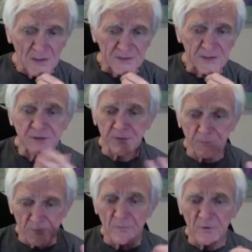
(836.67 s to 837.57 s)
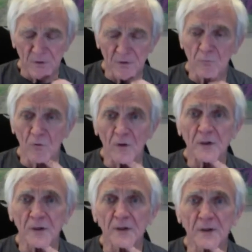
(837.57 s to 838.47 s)
I did some good
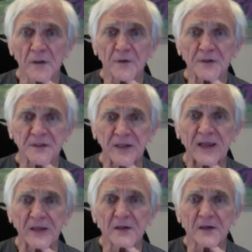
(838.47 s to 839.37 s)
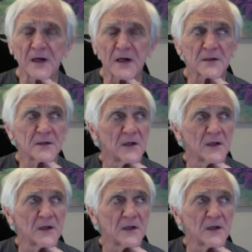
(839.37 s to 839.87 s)
work, you know, I must say. Uh,